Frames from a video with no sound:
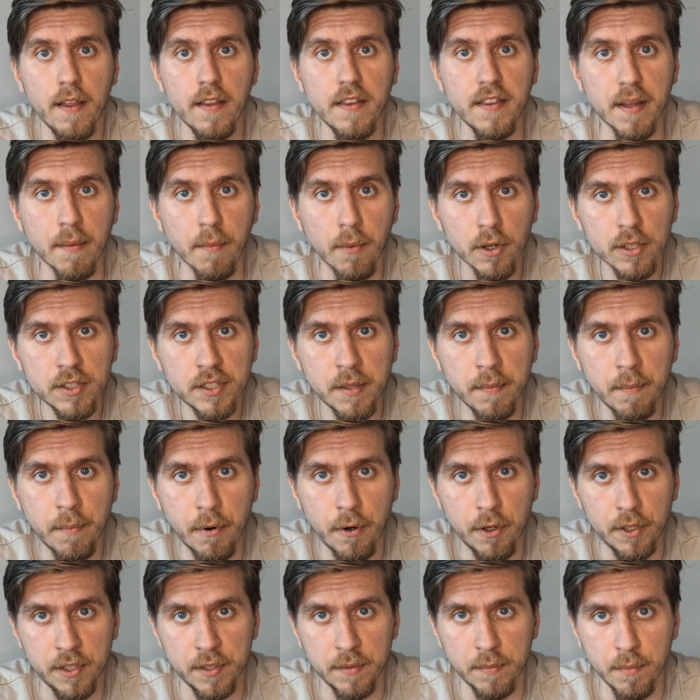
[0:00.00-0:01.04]
the most
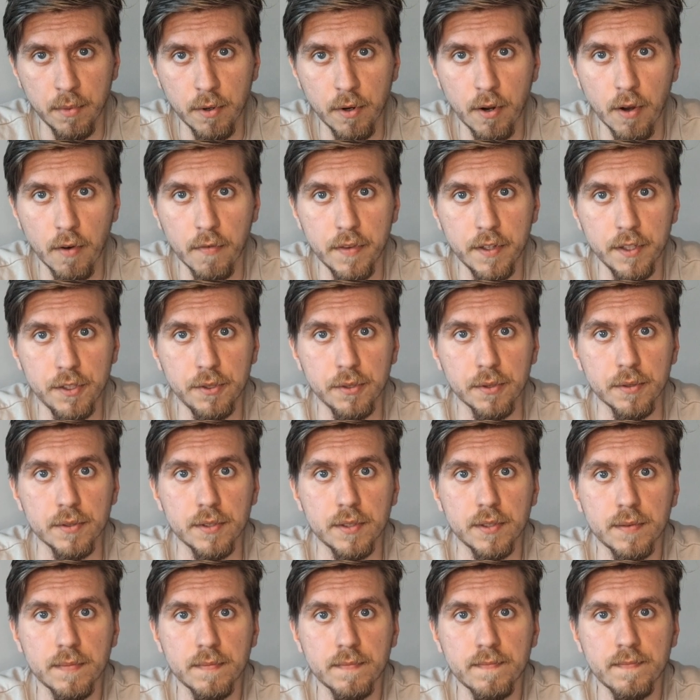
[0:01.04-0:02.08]
important book of the
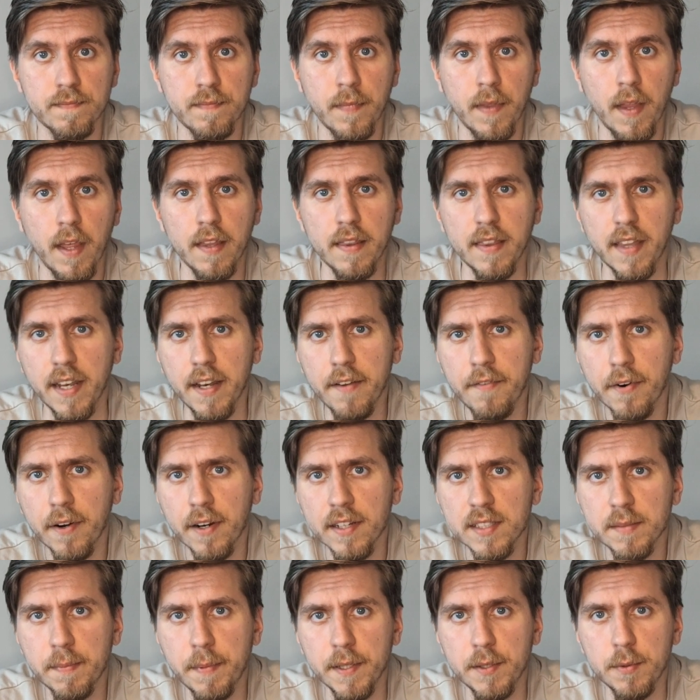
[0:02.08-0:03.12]
Jews. The
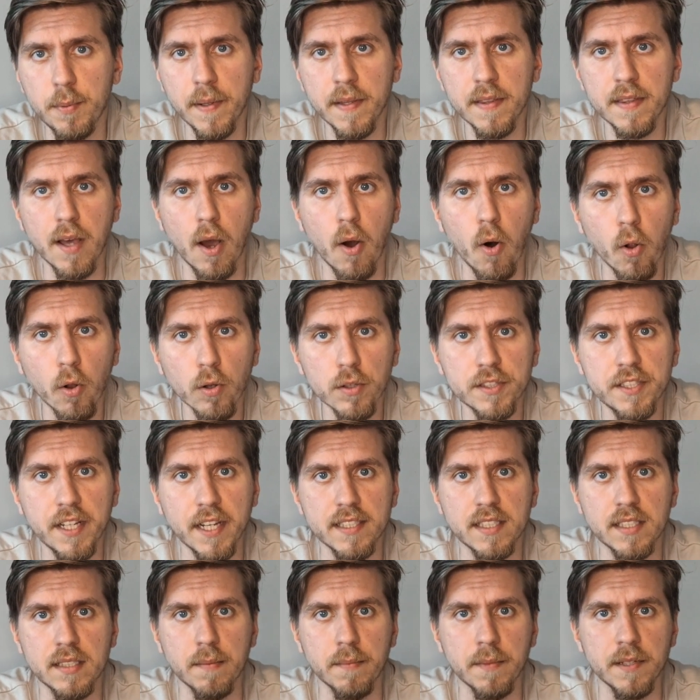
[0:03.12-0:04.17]
difference between the Old
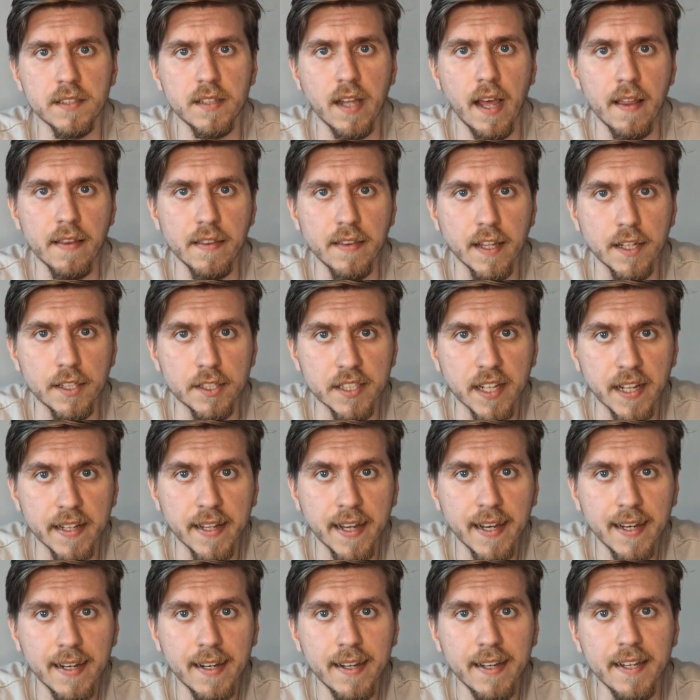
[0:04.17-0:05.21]
Testament and the
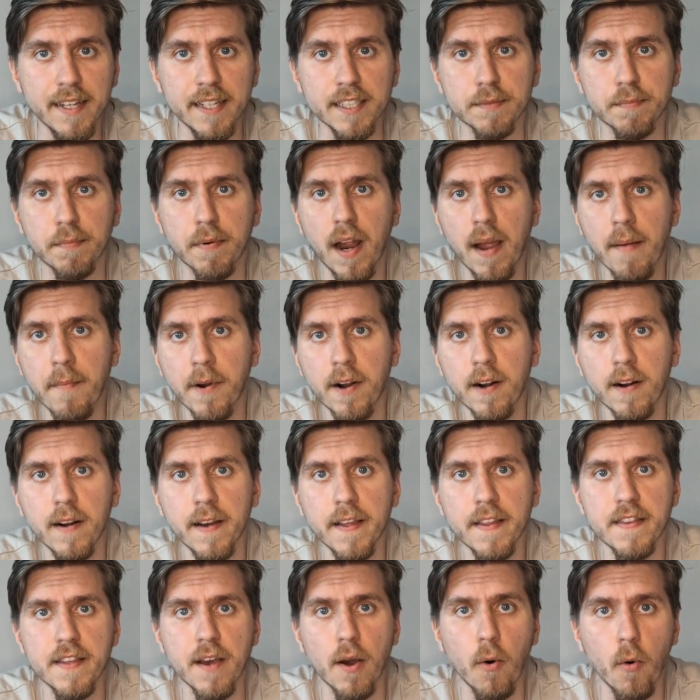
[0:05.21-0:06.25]
Tanakh is
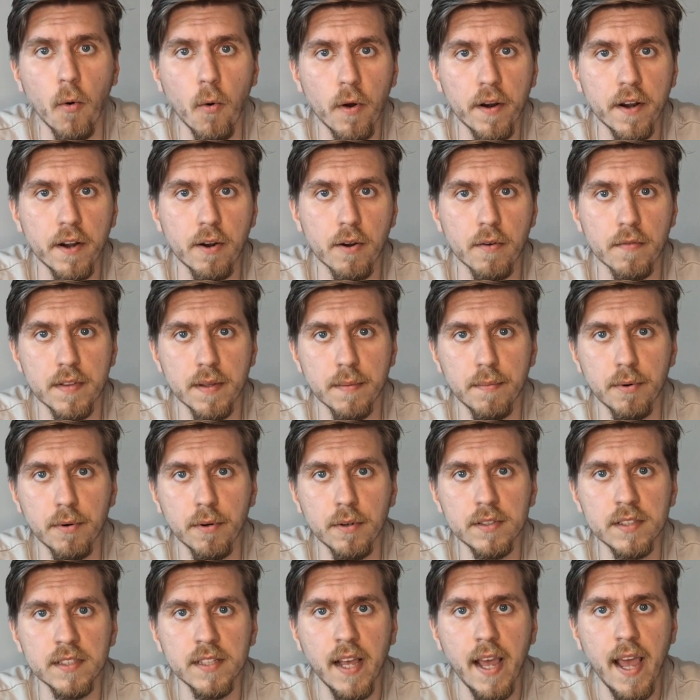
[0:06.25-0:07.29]
primarily the order of the
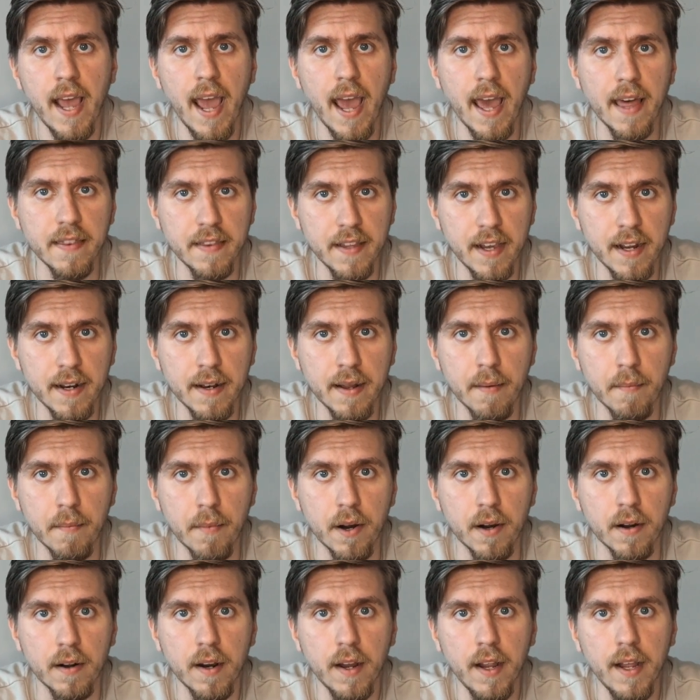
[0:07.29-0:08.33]
books and their
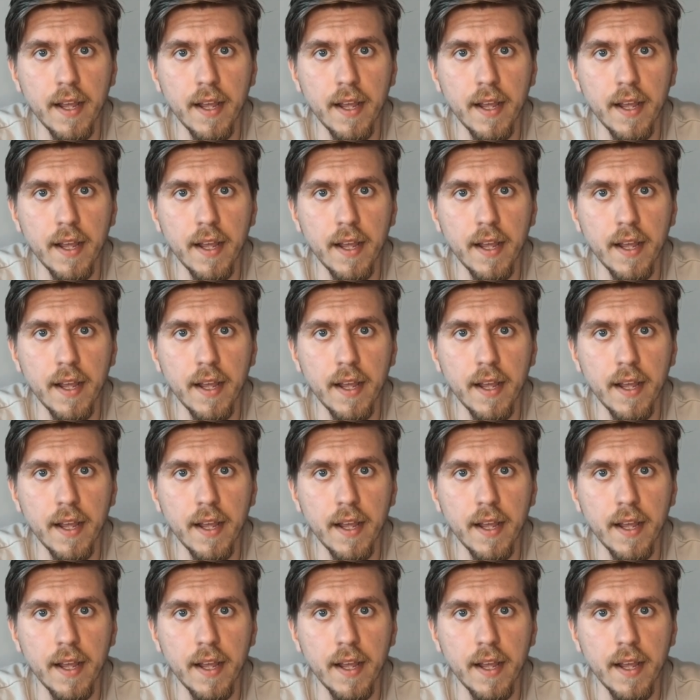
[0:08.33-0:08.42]
number.